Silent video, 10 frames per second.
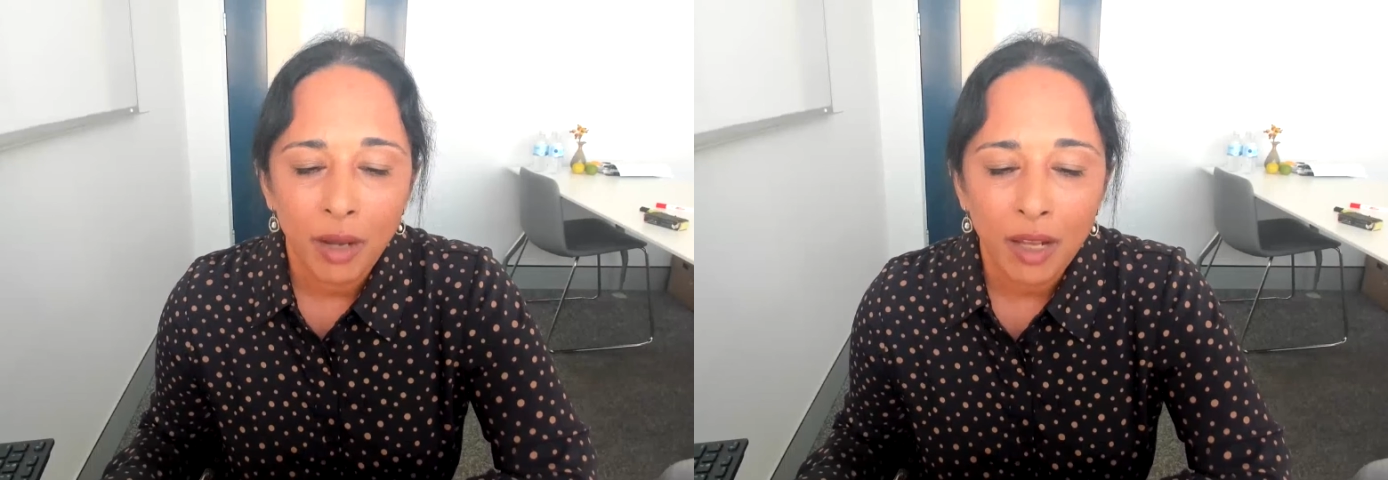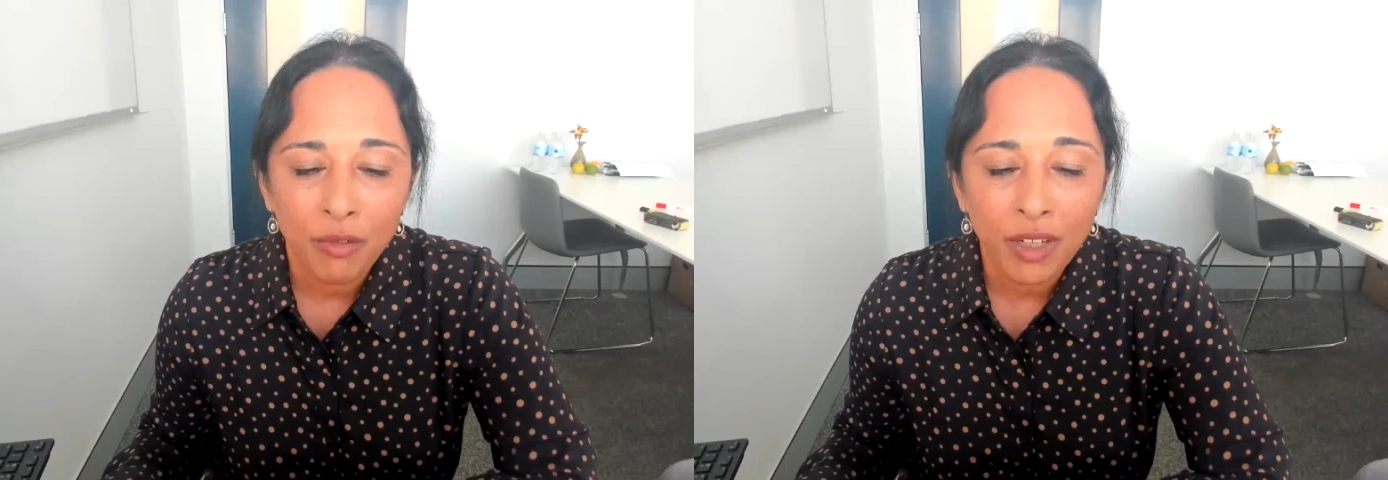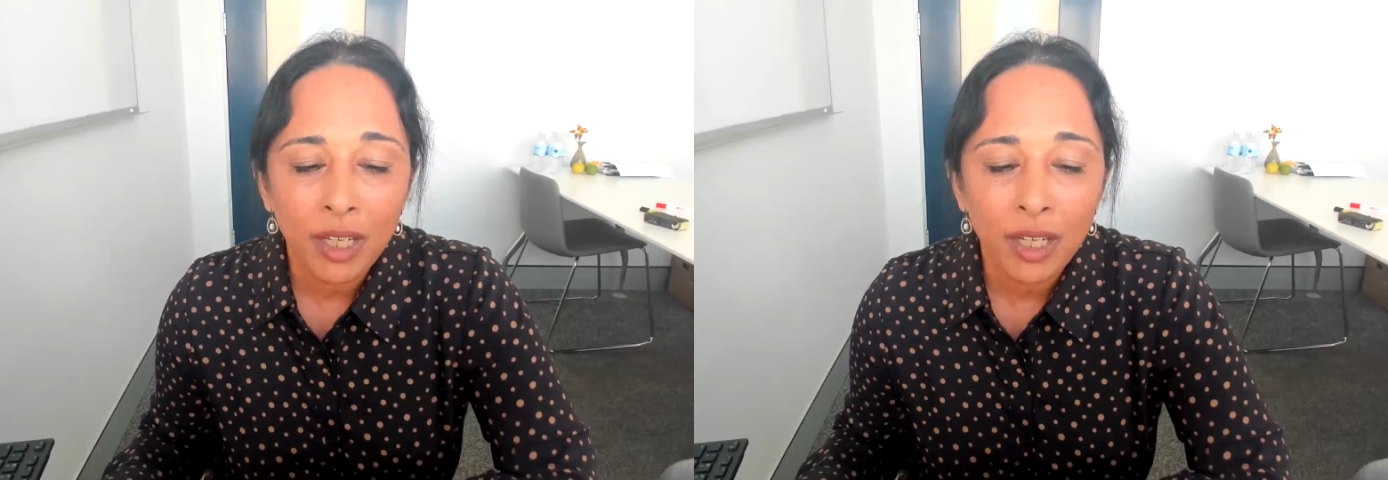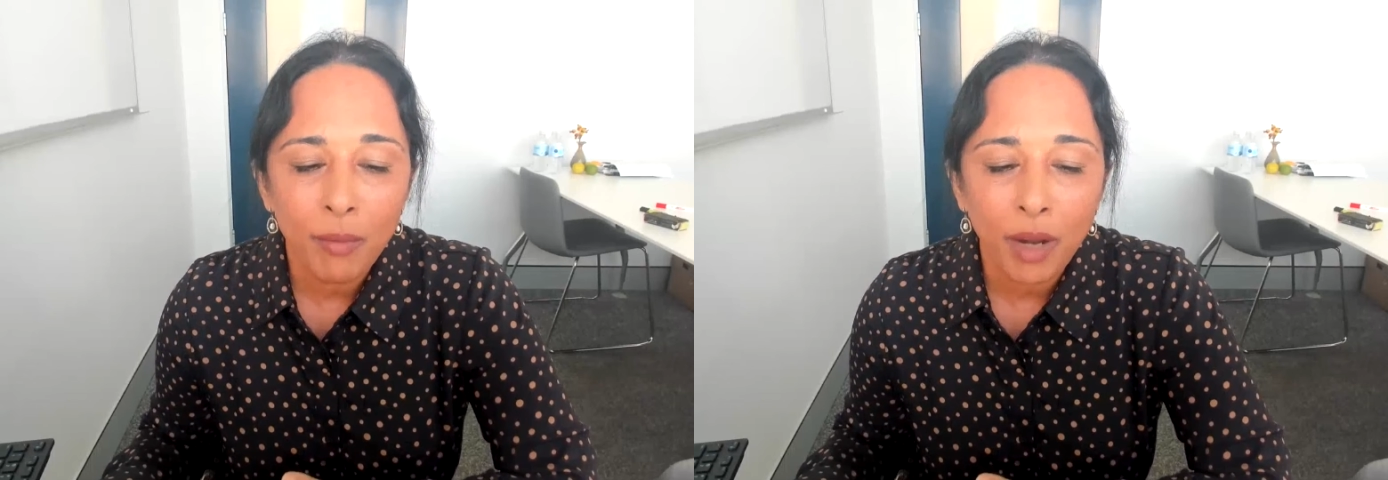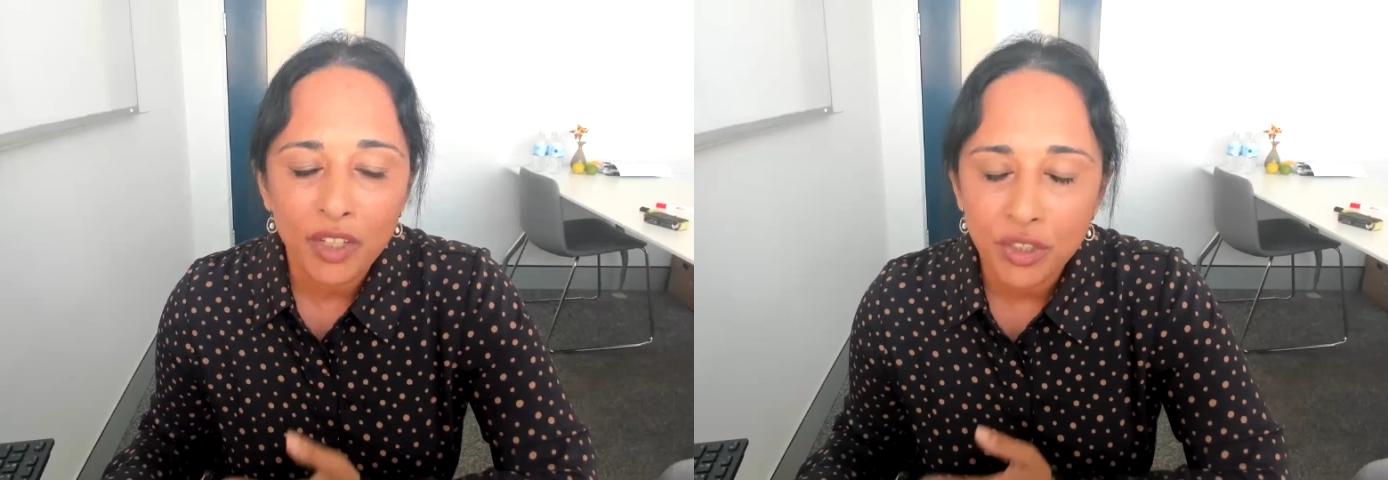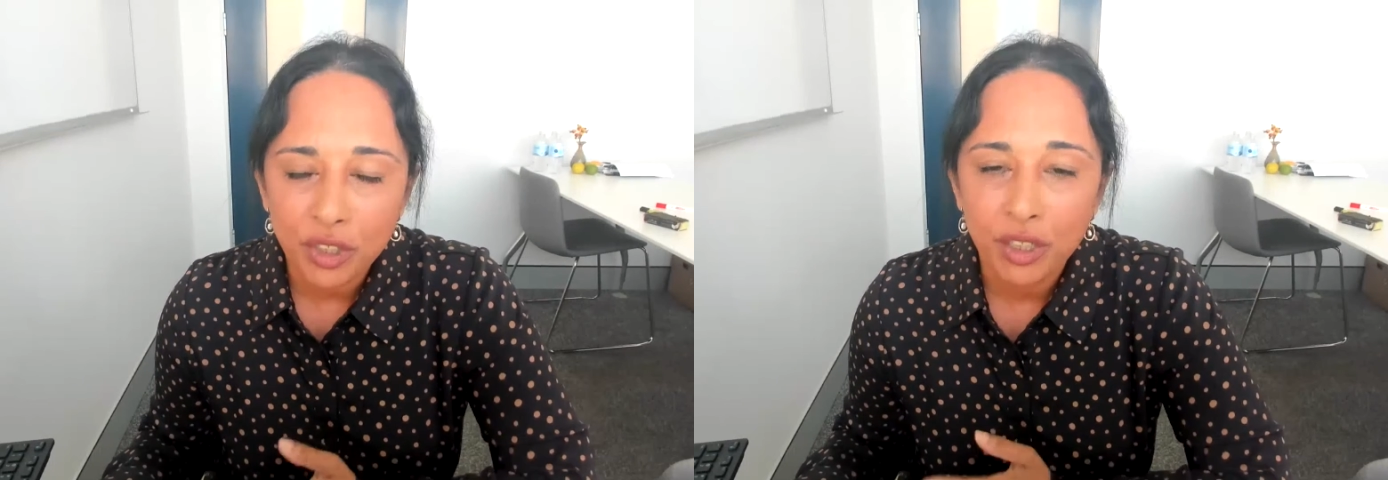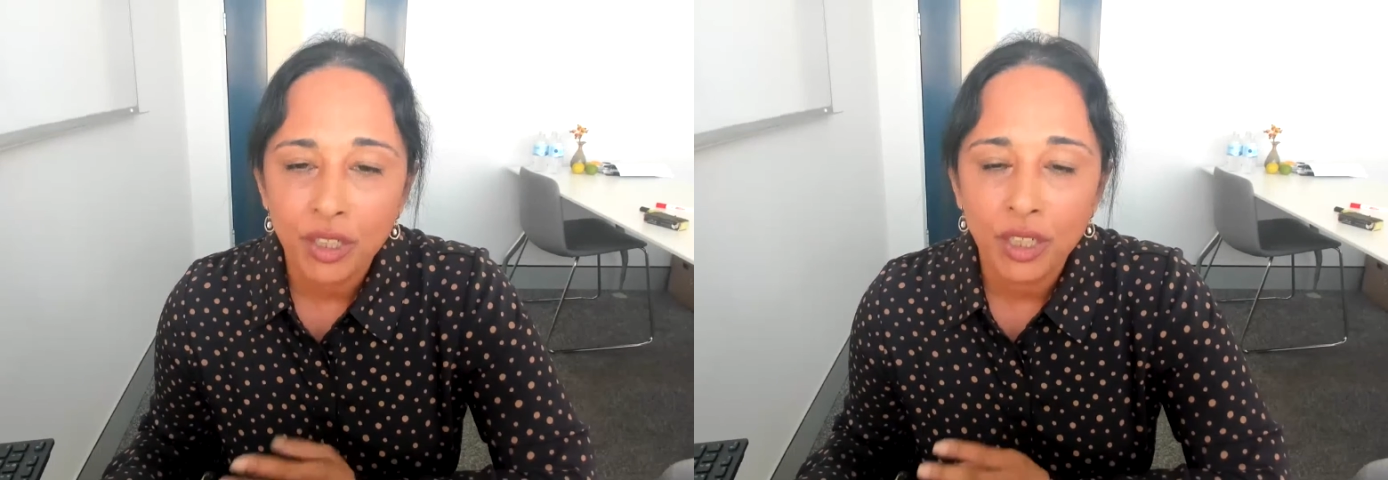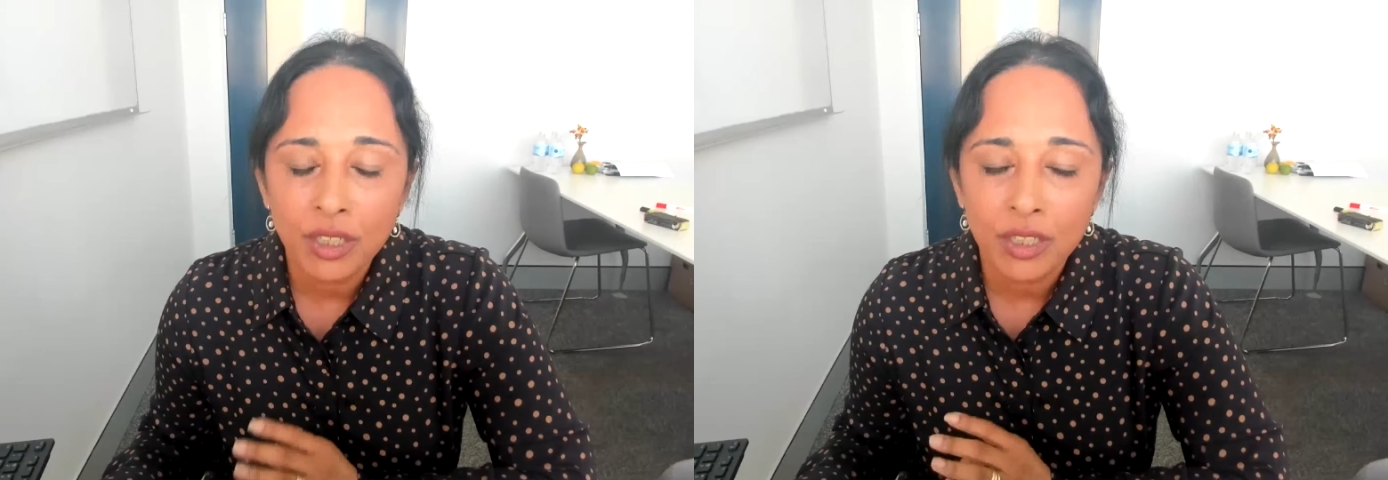And really my
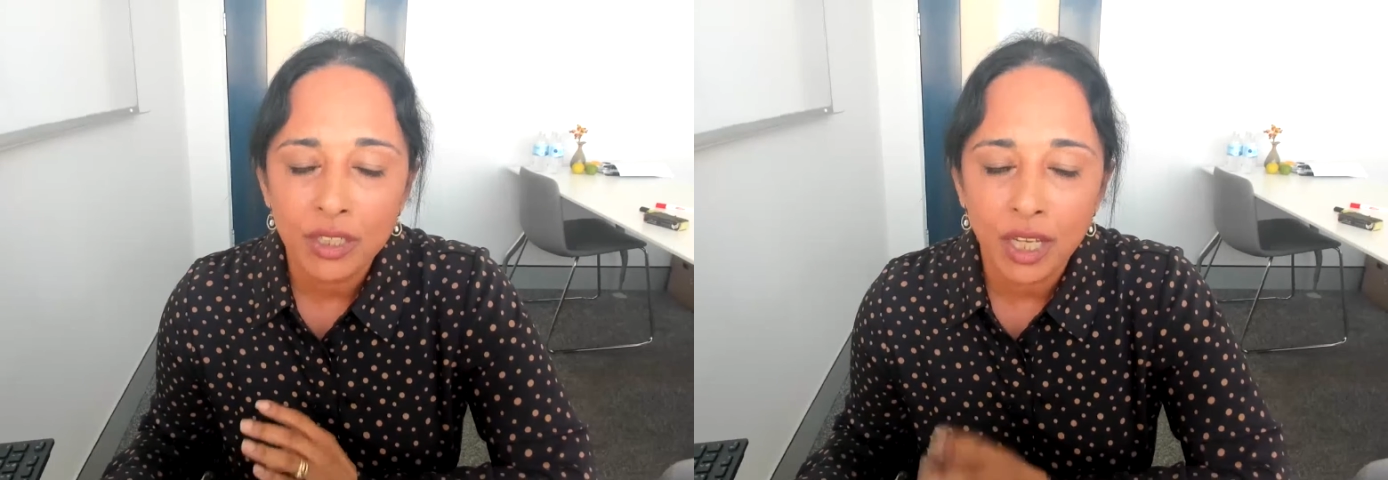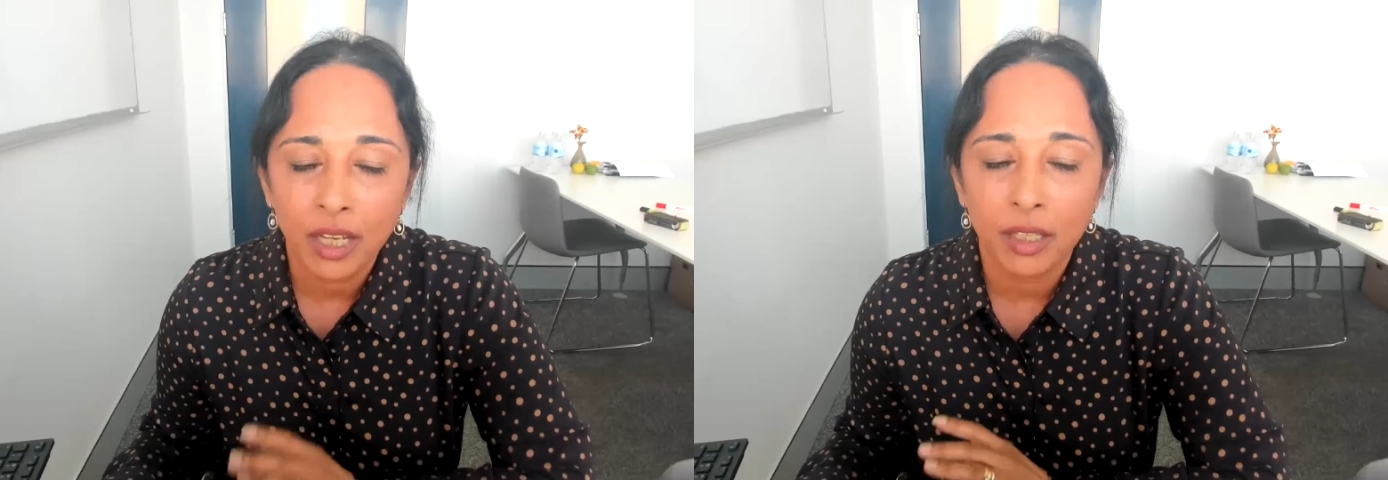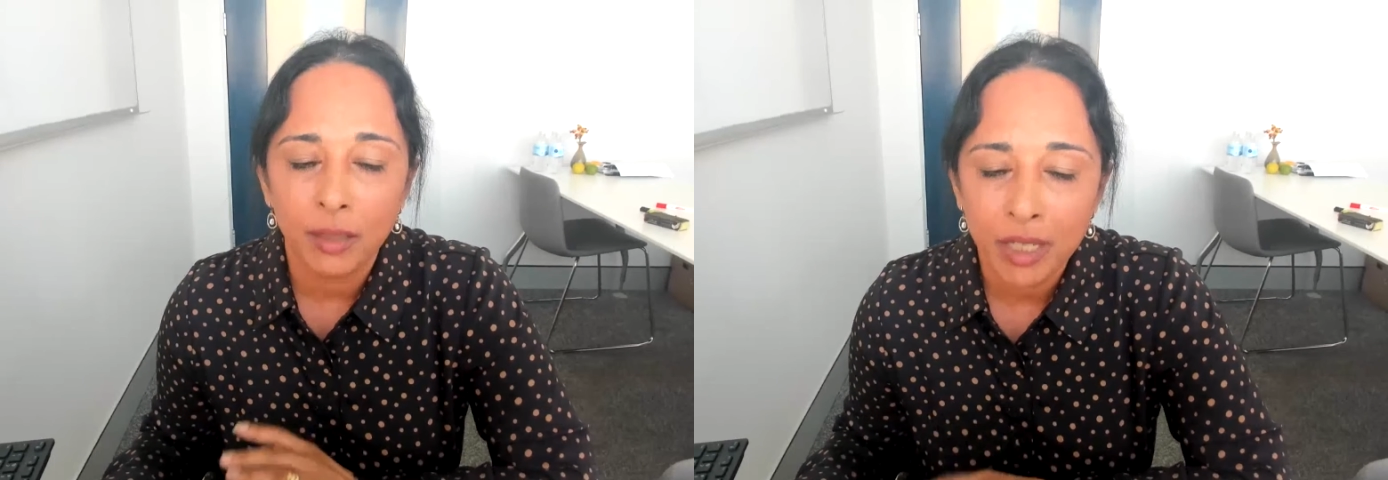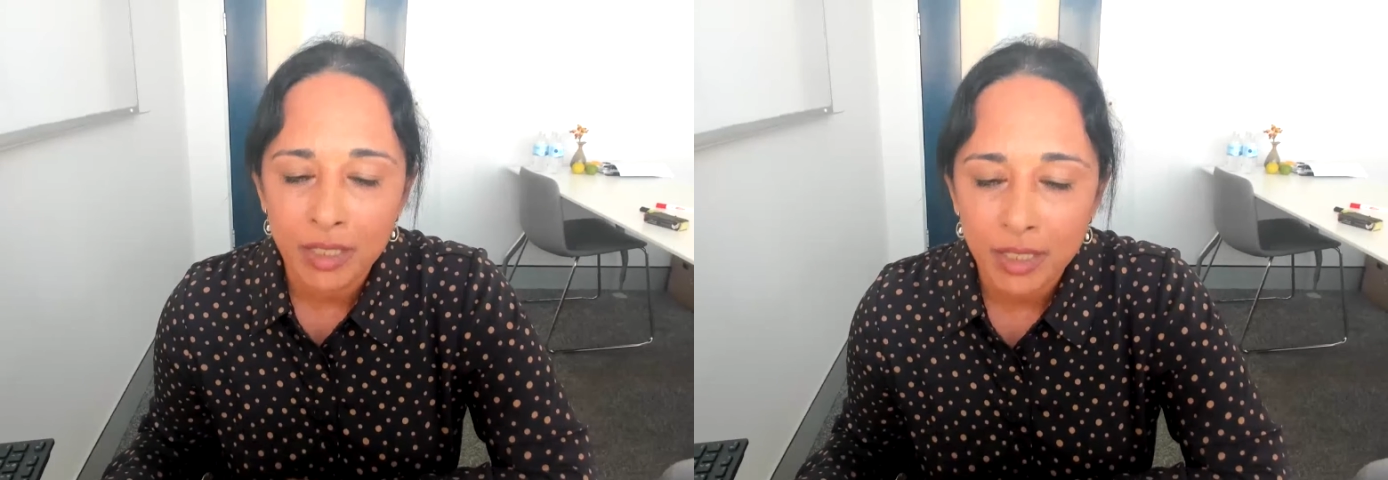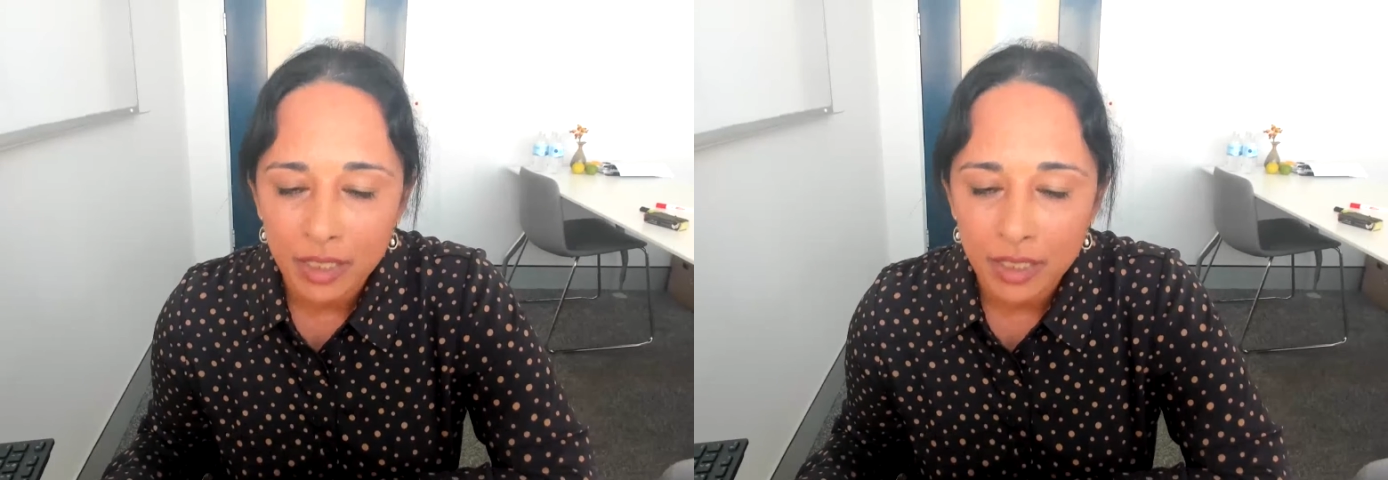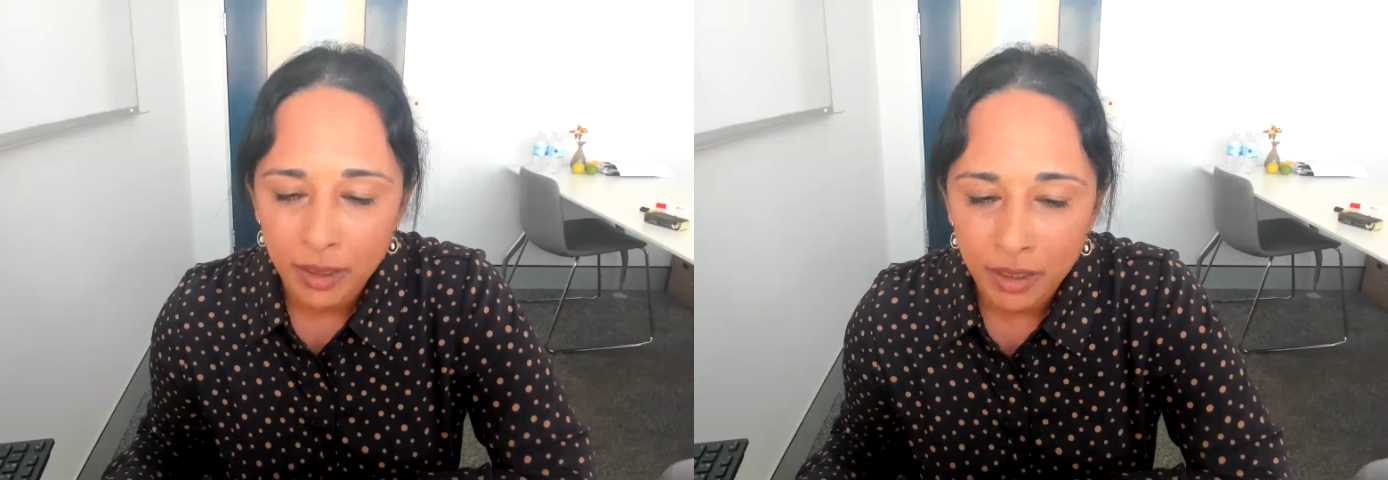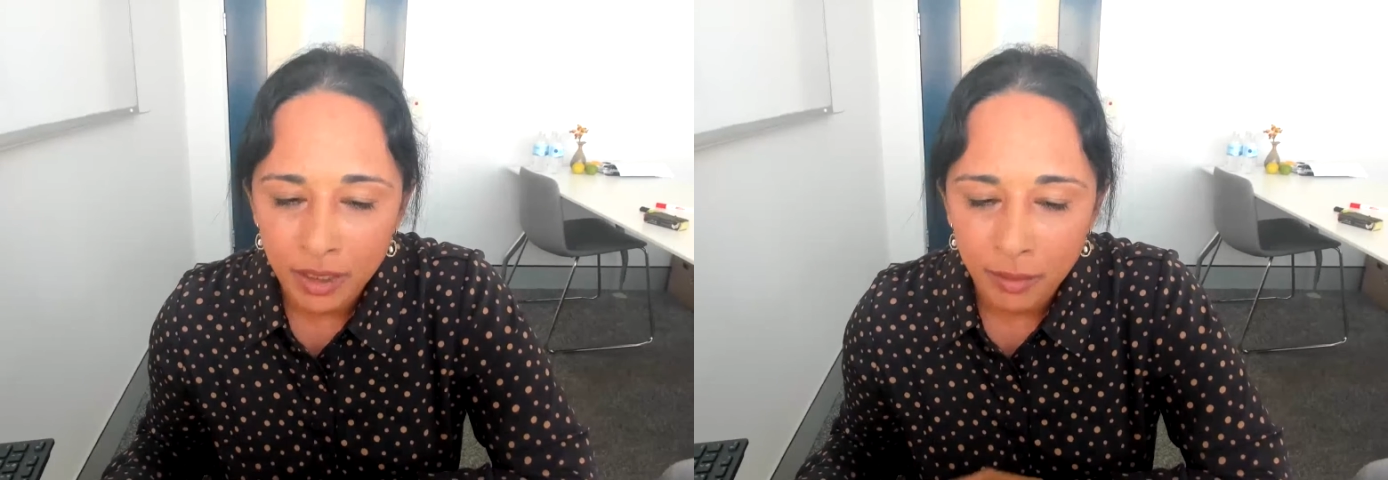journey to tackle metastatic